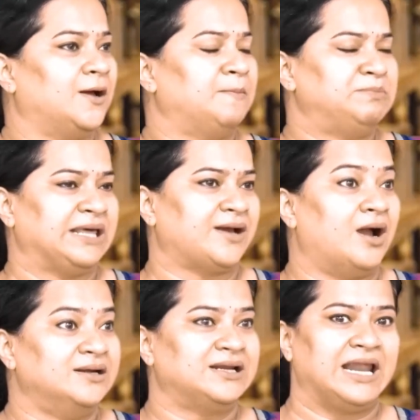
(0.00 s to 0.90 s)
like
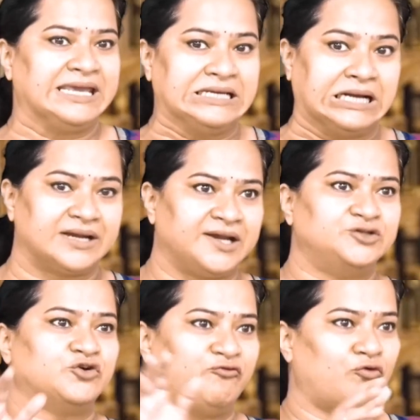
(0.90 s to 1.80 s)
underlying
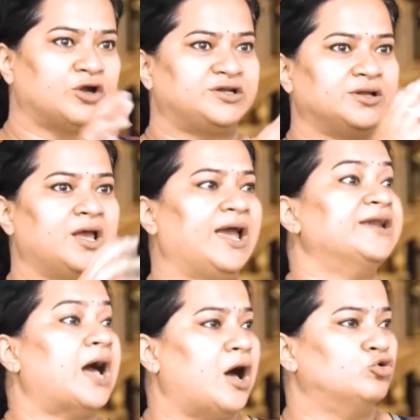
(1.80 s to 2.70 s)
current of what and
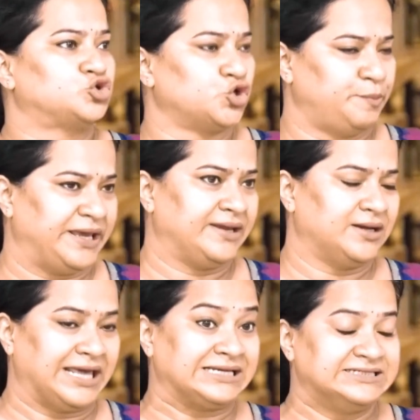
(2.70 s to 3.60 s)
how should be
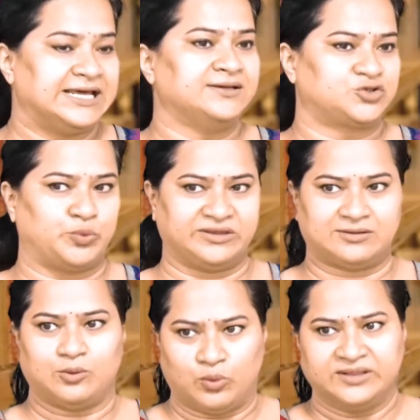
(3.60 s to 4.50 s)
like dealt with,
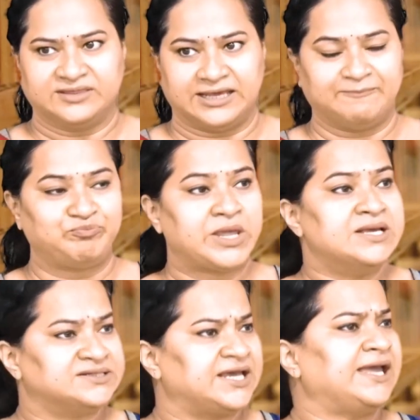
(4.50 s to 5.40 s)
one thing.
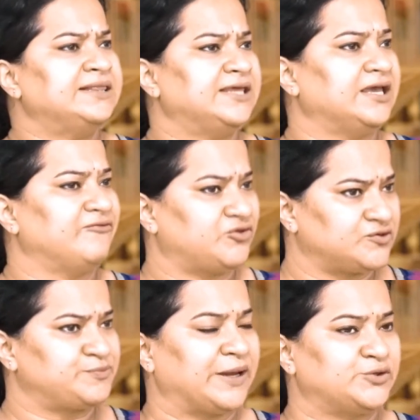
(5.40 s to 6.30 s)
Second thing, with
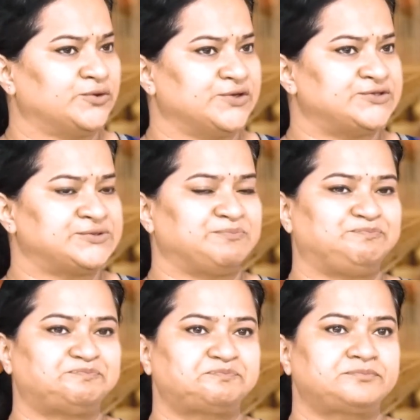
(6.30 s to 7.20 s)
respect to this,
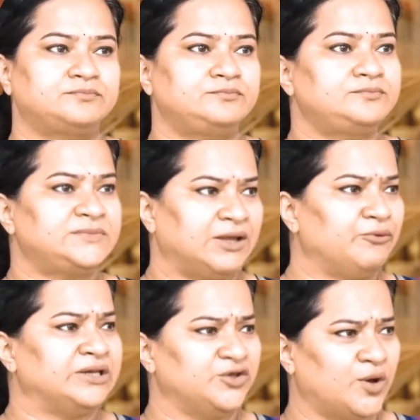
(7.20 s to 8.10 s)

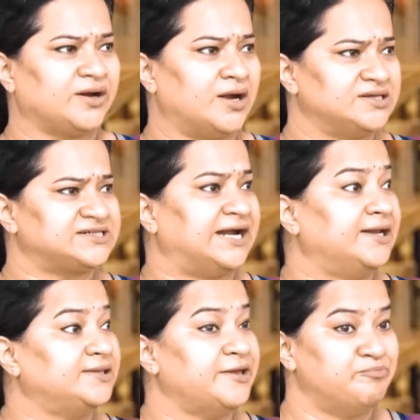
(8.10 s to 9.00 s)
when you're
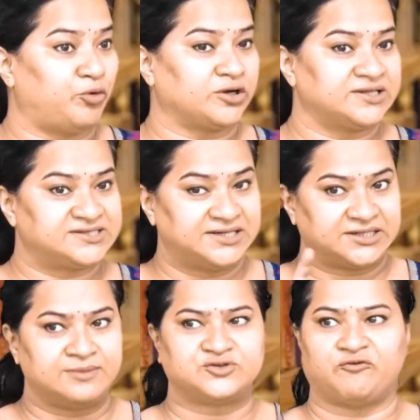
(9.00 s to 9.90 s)
understanding the importance in
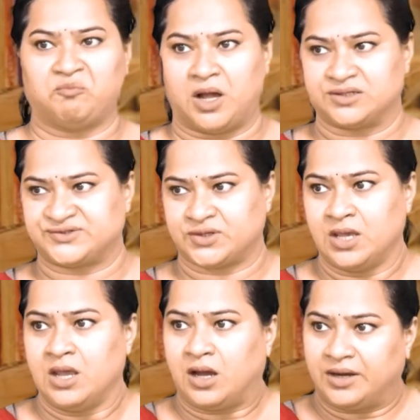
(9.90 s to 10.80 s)
terms of marks,
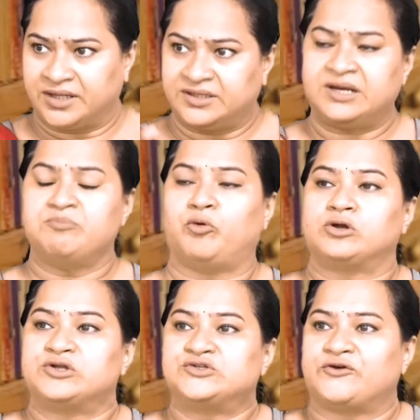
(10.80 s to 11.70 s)
another
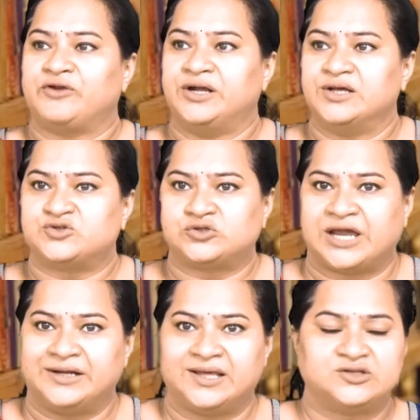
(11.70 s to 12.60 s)
importance of Indian
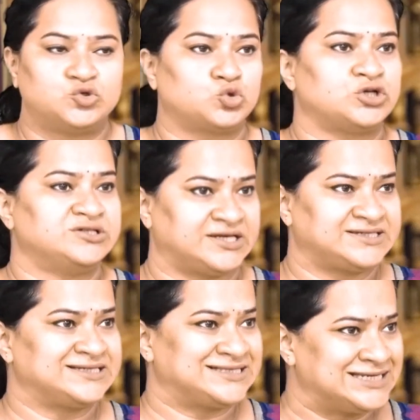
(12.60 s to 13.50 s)
society and social
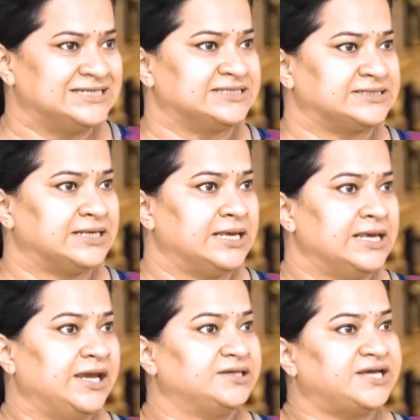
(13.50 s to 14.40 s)
justice is
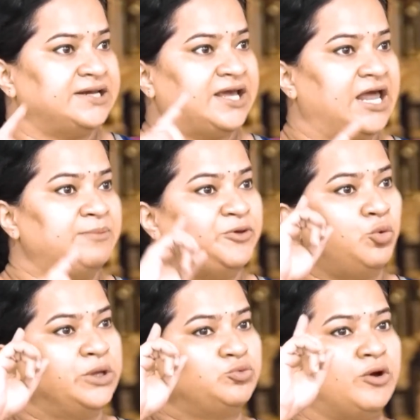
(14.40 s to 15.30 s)
it can help you
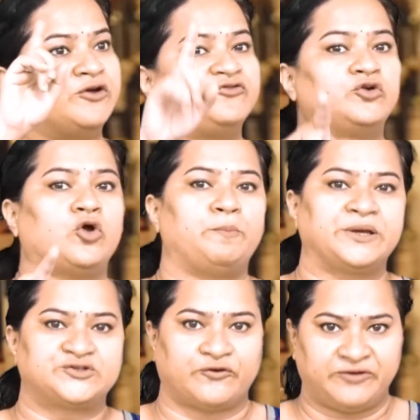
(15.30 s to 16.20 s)
with one of the
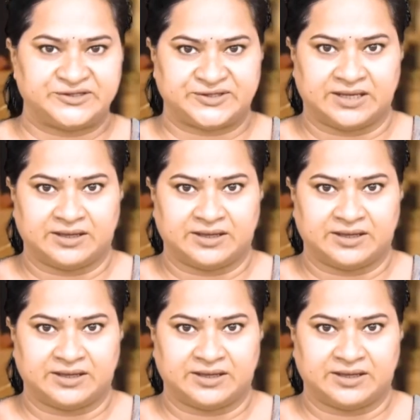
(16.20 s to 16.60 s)
topics of essay.